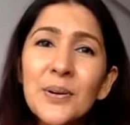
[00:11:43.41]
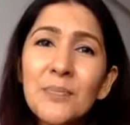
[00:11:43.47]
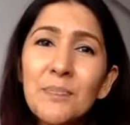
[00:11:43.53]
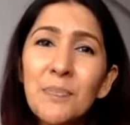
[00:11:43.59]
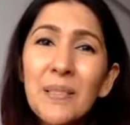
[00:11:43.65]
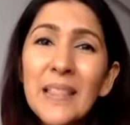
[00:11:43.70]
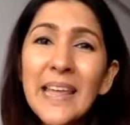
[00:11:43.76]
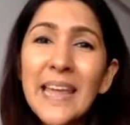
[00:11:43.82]

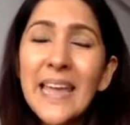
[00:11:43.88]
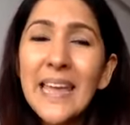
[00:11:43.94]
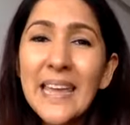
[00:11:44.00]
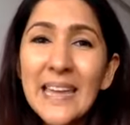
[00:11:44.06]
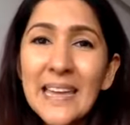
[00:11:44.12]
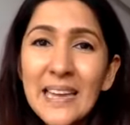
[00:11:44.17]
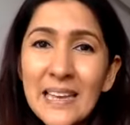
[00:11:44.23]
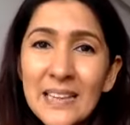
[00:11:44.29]

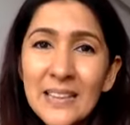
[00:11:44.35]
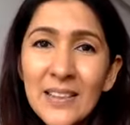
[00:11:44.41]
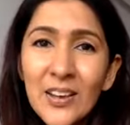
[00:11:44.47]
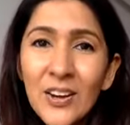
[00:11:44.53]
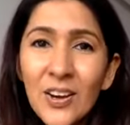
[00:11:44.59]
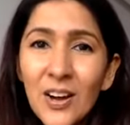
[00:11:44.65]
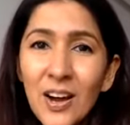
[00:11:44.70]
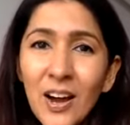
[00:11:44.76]
playing in
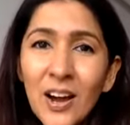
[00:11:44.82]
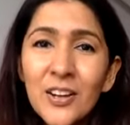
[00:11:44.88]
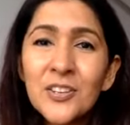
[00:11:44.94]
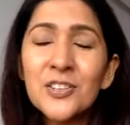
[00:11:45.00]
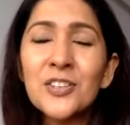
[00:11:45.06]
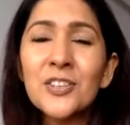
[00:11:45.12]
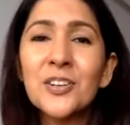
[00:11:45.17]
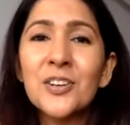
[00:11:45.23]
the
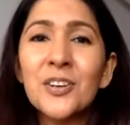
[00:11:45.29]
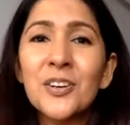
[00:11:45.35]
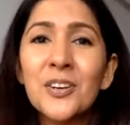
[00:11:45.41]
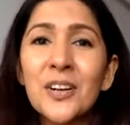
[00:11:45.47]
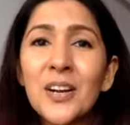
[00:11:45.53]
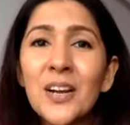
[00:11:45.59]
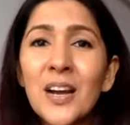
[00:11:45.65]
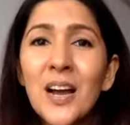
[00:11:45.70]

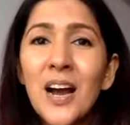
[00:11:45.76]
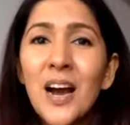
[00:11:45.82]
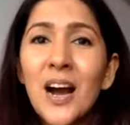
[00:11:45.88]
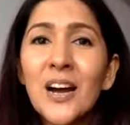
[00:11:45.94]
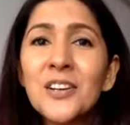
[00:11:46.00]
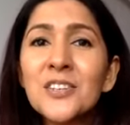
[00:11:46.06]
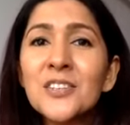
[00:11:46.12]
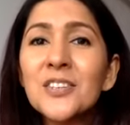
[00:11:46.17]

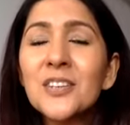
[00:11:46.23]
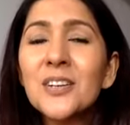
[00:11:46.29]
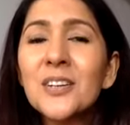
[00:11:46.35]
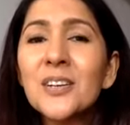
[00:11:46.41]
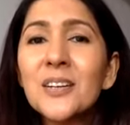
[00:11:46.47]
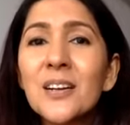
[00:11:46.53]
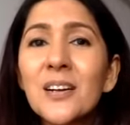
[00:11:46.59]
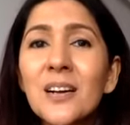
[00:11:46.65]

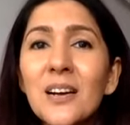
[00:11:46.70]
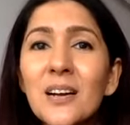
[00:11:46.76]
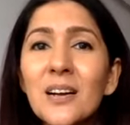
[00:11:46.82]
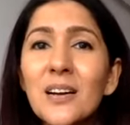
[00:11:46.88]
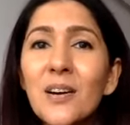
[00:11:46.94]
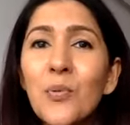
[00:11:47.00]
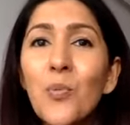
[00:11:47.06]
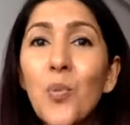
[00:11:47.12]
under
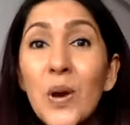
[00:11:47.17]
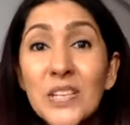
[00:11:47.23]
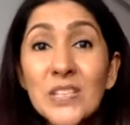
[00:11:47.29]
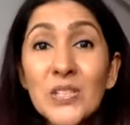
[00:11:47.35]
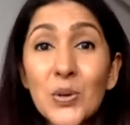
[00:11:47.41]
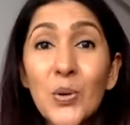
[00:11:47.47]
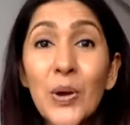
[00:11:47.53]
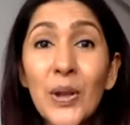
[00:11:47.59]

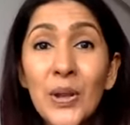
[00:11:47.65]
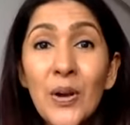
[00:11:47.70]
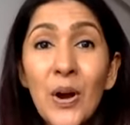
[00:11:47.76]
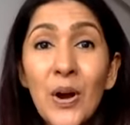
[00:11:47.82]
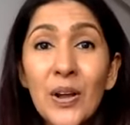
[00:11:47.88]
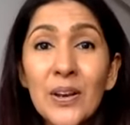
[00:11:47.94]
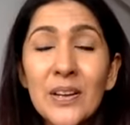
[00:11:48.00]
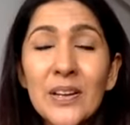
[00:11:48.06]
what's going
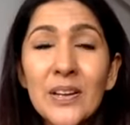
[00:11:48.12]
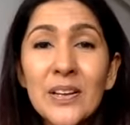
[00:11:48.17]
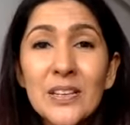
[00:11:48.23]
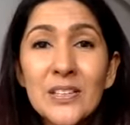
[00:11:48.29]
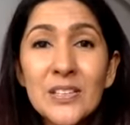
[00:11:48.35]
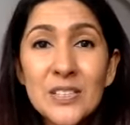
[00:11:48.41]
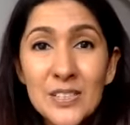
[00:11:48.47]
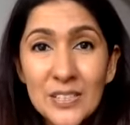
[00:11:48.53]
on
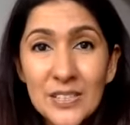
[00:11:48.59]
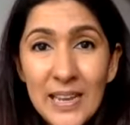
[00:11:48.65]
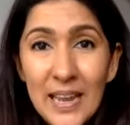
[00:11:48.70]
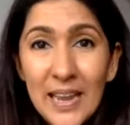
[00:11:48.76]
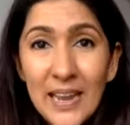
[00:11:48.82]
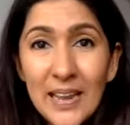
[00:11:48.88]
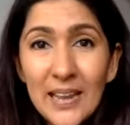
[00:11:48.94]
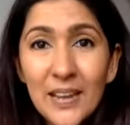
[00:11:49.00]

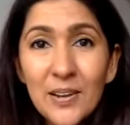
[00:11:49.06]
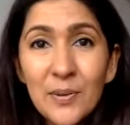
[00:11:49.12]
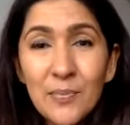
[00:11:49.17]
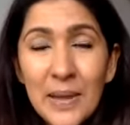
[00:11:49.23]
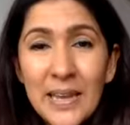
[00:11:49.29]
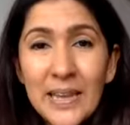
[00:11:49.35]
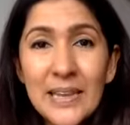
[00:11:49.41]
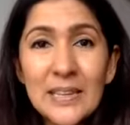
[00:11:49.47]
today,
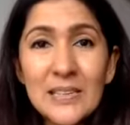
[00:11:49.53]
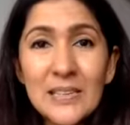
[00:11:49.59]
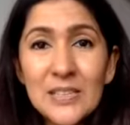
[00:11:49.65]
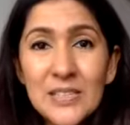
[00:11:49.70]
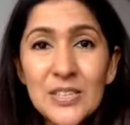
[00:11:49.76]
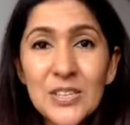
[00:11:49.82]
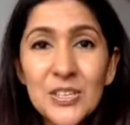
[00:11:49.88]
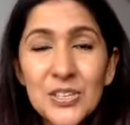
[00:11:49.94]
making
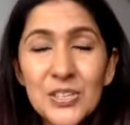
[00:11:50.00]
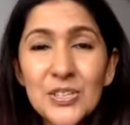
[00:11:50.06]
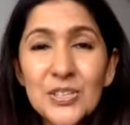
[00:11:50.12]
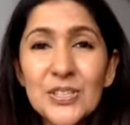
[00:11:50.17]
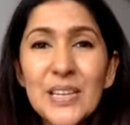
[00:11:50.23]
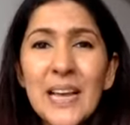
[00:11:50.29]
decisions.